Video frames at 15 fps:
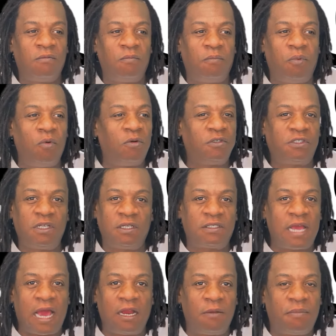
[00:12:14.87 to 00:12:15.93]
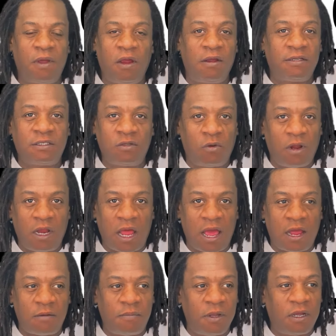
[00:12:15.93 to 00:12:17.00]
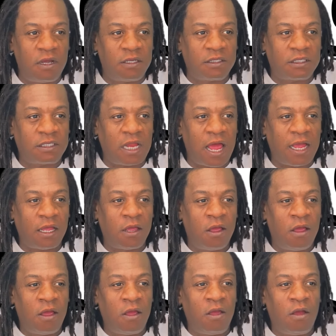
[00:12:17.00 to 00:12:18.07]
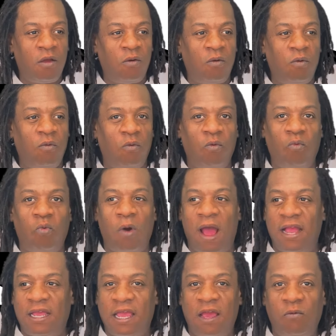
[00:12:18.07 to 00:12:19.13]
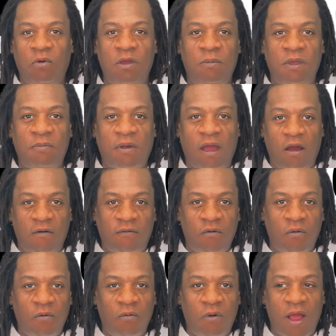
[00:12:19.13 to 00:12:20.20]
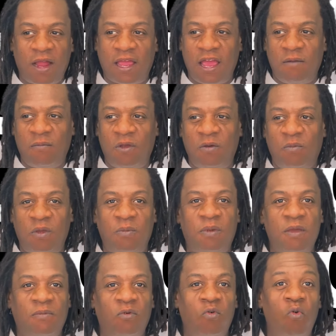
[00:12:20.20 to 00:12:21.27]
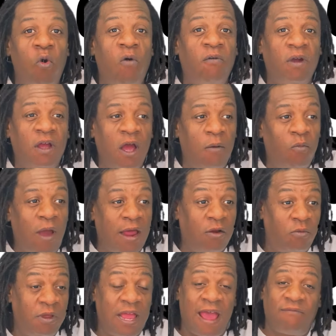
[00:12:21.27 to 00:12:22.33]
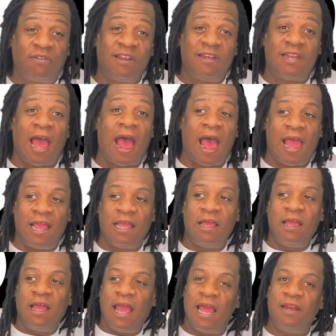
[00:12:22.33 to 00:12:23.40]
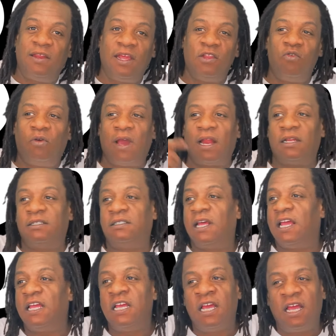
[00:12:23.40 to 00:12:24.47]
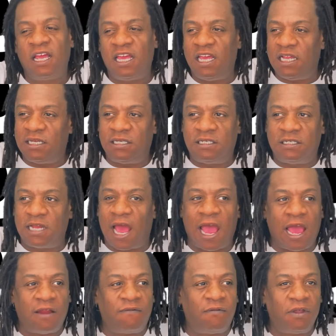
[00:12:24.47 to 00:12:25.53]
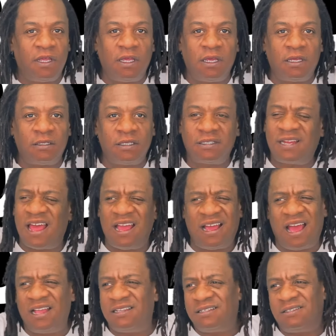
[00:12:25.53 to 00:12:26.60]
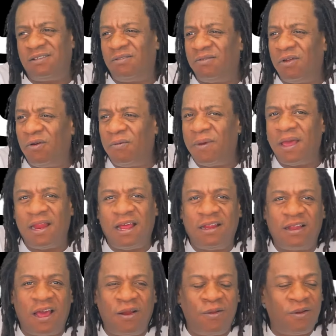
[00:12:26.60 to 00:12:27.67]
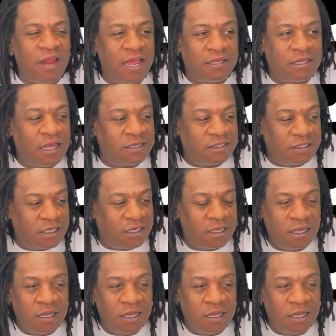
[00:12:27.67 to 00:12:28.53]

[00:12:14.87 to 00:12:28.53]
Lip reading: bullshit Tyler Perry storyline, because it's like, why can't we be powerful? Why can't we be people who overcome? Why do we have to die? And then you got to say, he died for years. It's like, I just don't know, man. I don't like that shit.